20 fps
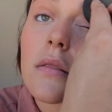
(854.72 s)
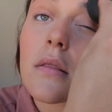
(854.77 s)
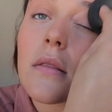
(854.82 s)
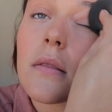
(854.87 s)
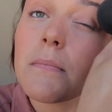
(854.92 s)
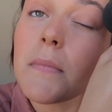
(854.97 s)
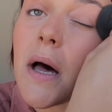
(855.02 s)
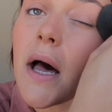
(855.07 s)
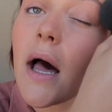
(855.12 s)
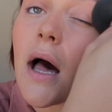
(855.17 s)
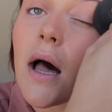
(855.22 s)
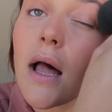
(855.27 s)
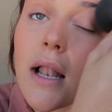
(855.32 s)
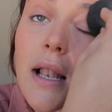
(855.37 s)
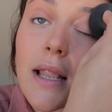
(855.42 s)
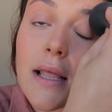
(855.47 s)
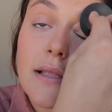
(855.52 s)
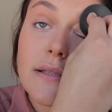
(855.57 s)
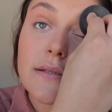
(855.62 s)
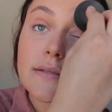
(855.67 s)
my
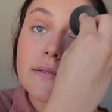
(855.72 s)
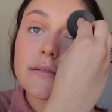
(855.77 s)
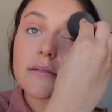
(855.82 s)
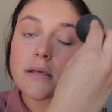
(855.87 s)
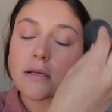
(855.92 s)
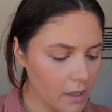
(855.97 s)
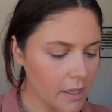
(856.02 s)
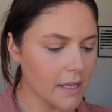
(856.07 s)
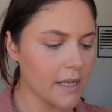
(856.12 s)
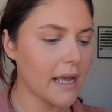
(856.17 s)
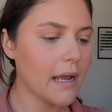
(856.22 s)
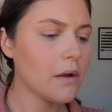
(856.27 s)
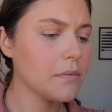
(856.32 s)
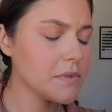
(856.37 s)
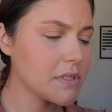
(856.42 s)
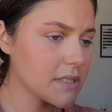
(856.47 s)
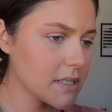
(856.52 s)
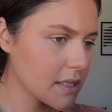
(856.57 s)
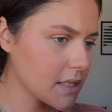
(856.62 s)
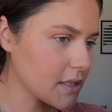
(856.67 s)
eyelids. Now I'm
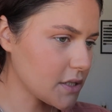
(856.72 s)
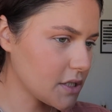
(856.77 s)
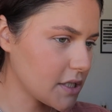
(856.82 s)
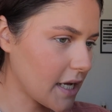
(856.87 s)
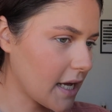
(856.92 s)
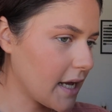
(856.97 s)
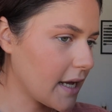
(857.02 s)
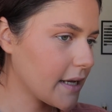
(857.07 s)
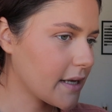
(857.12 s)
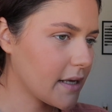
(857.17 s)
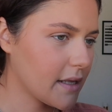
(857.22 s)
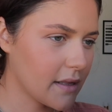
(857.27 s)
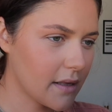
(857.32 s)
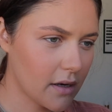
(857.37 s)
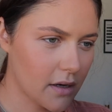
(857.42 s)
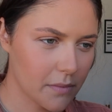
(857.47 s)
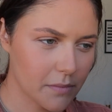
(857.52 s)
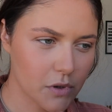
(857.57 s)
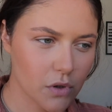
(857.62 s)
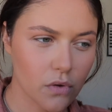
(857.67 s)
just gonna check that
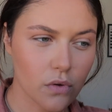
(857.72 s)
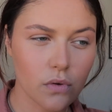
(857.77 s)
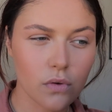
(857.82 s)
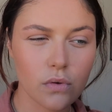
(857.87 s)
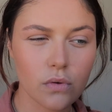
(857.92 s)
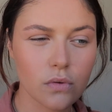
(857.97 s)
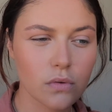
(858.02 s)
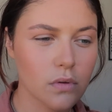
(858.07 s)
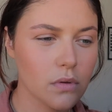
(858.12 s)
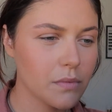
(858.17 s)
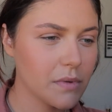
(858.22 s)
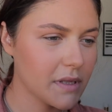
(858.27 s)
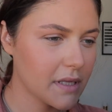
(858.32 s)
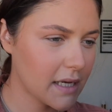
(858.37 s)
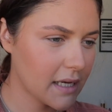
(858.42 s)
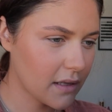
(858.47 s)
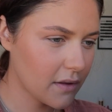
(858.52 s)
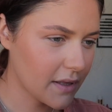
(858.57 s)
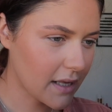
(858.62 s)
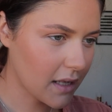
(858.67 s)
I'm cool with
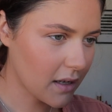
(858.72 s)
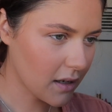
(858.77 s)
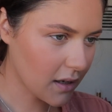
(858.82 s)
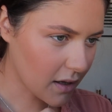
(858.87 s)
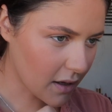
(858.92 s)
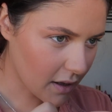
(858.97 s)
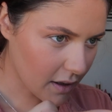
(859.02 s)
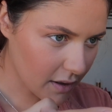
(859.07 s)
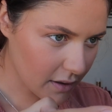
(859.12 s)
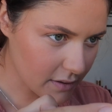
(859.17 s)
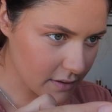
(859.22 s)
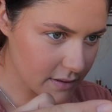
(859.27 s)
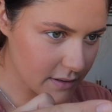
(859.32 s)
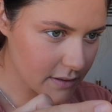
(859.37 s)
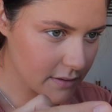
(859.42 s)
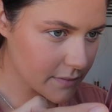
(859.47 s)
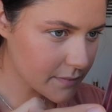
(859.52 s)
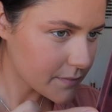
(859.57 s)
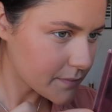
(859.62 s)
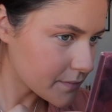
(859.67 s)
how that
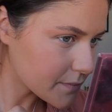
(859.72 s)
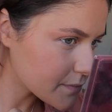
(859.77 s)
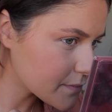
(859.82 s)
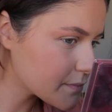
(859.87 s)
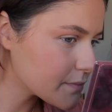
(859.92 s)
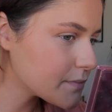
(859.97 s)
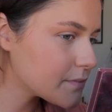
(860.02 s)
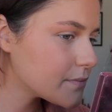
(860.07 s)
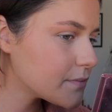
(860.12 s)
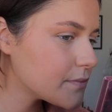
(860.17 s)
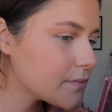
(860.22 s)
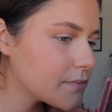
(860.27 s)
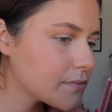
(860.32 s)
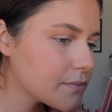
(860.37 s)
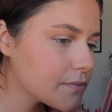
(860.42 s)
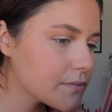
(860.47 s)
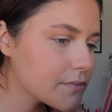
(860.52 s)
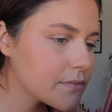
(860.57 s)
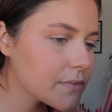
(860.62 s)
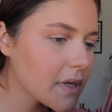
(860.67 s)
looks.
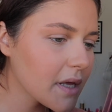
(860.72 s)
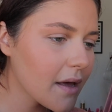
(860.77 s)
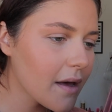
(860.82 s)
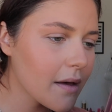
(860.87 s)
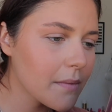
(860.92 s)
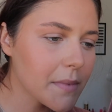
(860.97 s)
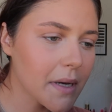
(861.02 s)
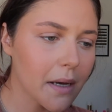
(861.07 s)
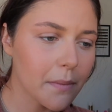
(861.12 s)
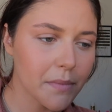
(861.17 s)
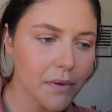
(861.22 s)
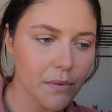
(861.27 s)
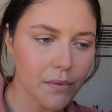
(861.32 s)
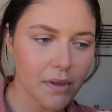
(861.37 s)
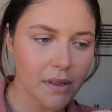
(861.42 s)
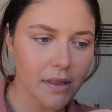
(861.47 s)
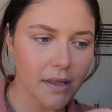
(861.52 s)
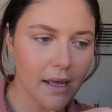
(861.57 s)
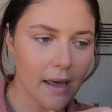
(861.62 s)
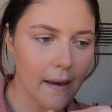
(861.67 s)
Yeah, I'm happy
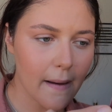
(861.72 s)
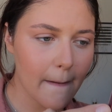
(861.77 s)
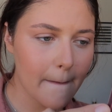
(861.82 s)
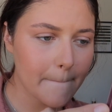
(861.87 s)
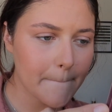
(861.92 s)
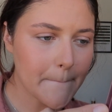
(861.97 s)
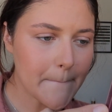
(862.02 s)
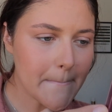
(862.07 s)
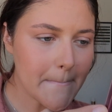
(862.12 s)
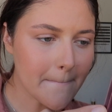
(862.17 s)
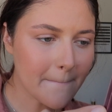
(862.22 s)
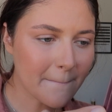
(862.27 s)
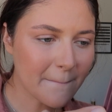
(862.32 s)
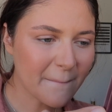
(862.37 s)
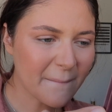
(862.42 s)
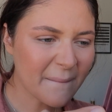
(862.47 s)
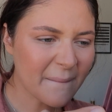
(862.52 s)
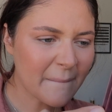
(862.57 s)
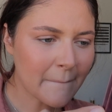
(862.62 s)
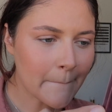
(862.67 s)
with that.
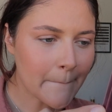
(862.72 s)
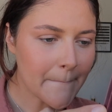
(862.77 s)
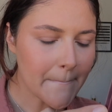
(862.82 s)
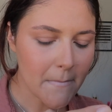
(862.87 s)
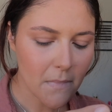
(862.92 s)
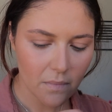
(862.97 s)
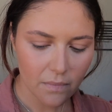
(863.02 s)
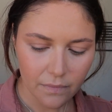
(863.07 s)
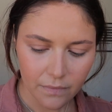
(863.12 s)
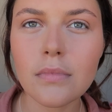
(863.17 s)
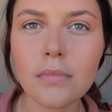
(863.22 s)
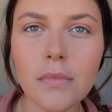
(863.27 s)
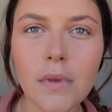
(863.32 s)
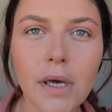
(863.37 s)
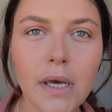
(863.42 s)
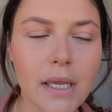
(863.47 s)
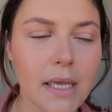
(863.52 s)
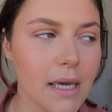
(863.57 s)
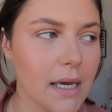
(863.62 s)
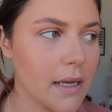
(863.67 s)

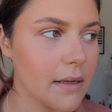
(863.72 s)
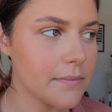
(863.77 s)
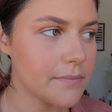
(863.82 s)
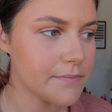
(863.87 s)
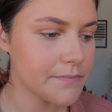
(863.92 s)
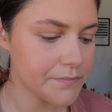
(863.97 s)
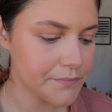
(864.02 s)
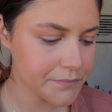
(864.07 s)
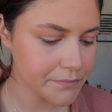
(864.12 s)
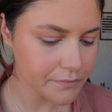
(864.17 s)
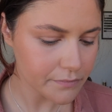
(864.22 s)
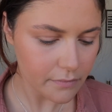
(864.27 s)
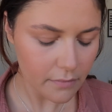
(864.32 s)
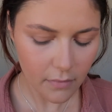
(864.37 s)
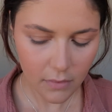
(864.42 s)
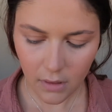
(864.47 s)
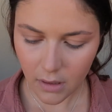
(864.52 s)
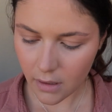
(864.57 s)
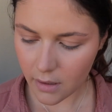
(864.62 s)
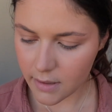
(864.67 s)
Okay,
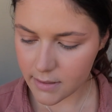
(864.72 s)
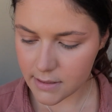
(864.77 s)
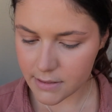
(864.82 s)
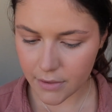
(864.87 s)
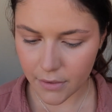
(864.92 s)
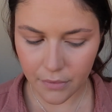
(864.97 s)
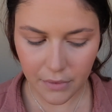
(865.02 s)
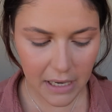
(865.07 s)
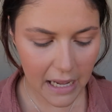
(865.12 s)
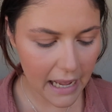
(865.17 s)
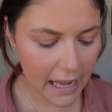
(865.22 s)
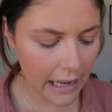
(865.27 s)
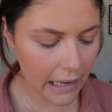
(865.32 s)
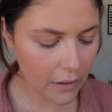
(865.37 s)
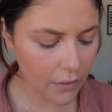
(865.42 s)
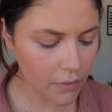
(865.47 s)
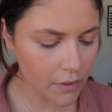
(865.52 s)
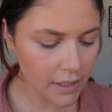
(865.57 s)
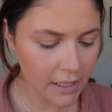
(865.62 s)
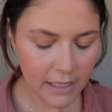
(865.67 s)
so
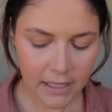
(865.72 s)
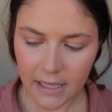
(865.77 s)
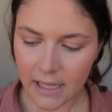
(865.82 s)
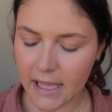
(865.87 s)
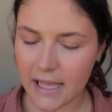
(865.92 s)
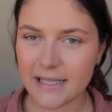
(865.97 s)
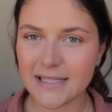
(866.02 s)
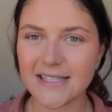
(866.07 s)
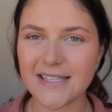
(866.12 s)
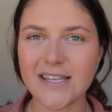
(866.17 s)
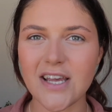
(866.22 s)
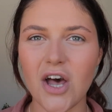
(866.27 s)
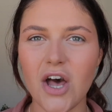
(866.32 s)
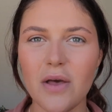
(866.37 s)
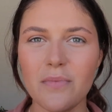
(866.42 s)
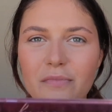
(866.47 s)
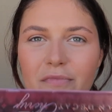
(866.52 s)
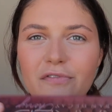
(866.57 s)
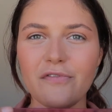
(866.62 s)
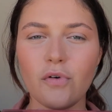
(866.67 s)
now it's
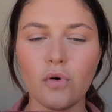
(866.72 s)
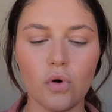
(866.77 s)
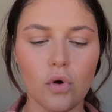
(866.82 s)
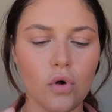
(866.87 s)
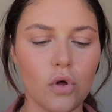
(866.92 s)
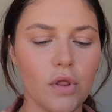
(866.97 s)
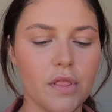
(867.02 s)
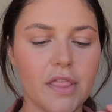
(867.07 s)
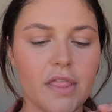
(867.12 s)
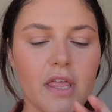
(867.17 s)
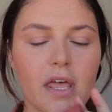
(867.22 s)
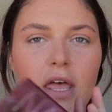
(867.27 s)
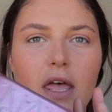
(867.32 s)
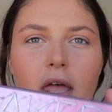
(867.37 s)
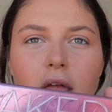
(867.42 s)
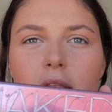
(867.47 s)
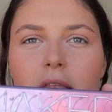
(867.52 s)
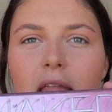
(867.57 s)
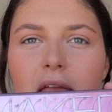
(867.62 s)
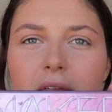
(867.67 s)
time for
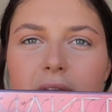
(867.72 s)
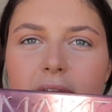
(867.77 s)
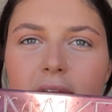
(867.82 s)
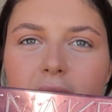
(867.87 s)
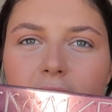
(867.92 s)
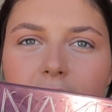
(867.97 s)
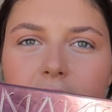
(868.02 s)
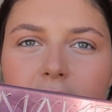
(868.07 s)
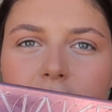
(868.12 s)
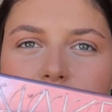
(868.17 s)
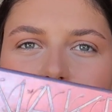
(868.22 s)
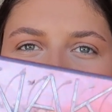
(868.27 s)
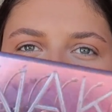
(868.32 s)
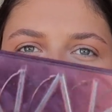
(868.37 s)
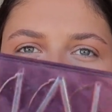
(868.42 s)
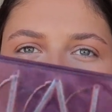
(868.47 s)
the Naked